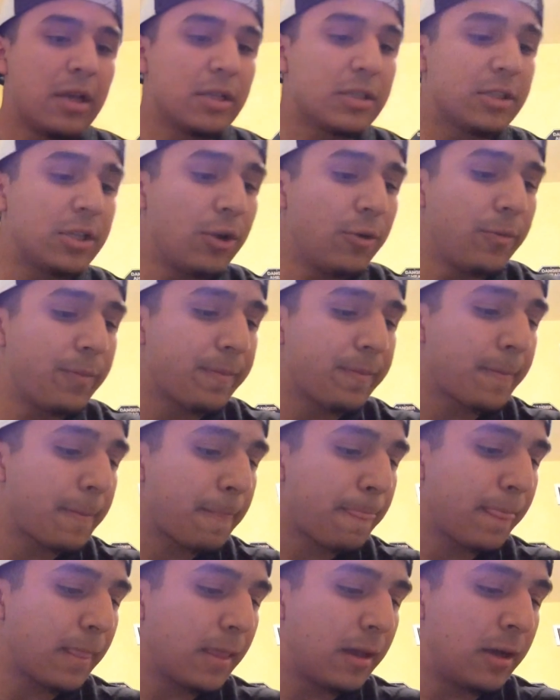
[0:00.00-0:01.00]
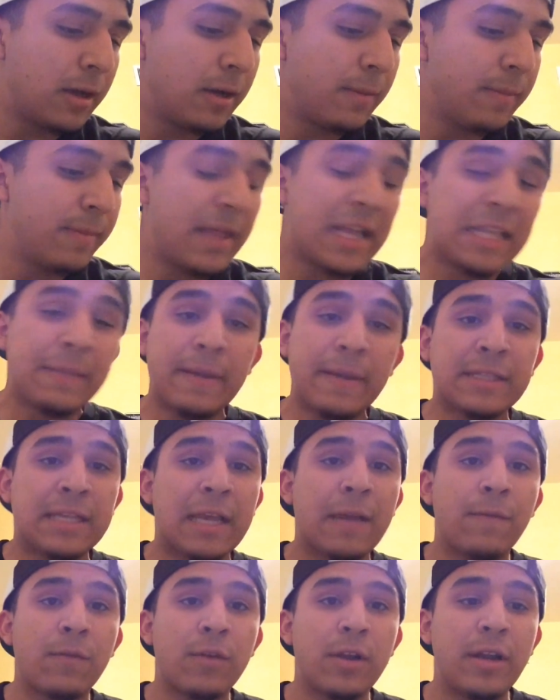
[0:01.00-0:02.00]
So, that's my
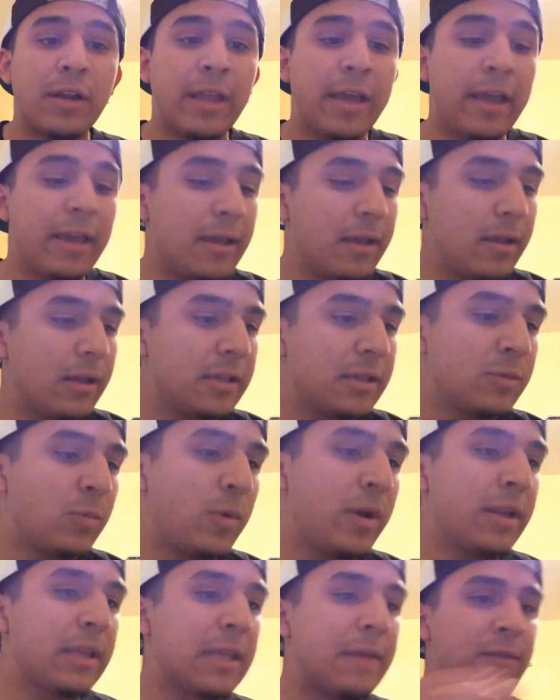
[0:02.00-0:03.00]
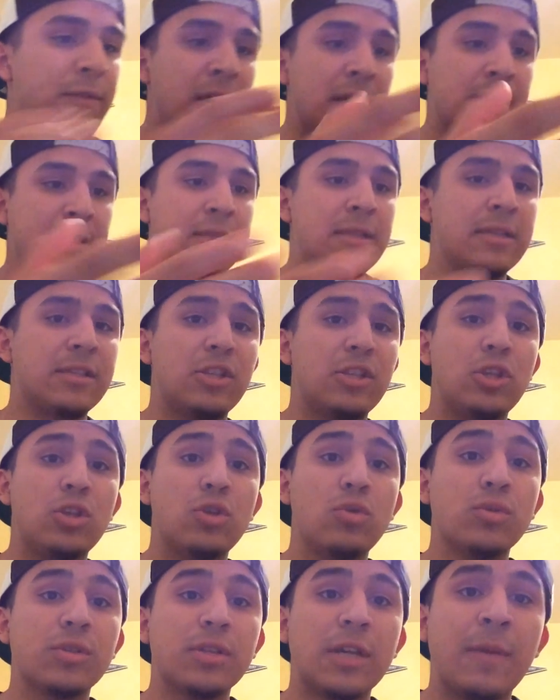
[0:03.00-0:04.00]
time for today. I just wanted to give you guys this
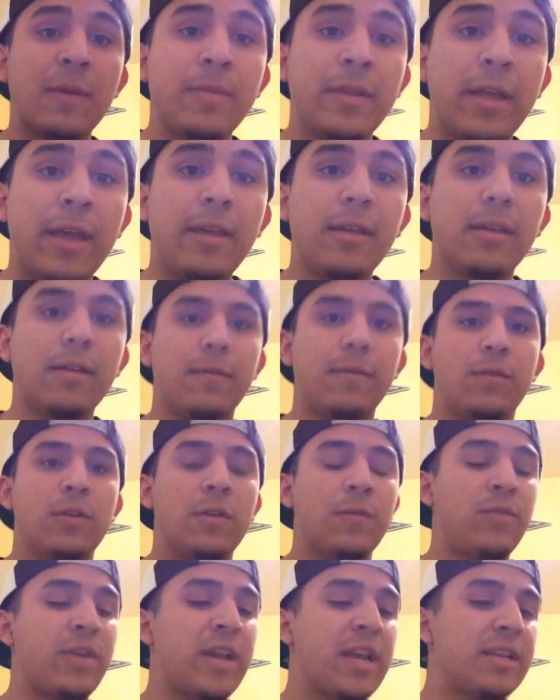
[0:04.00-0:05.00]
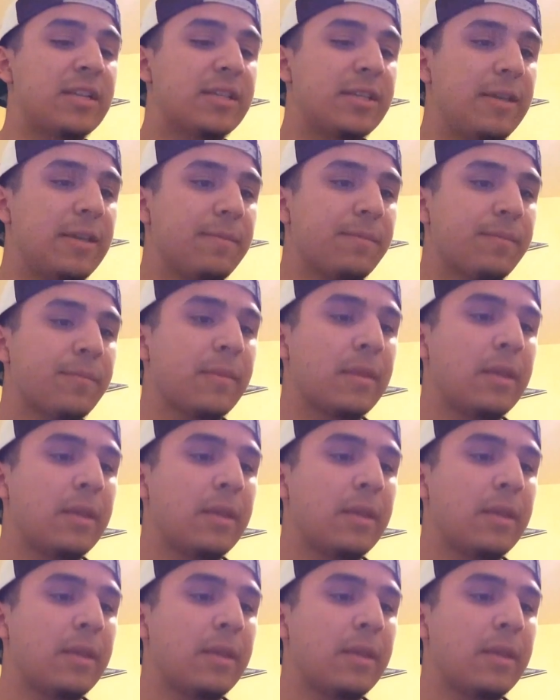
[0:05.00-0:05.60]
news update for the free agency.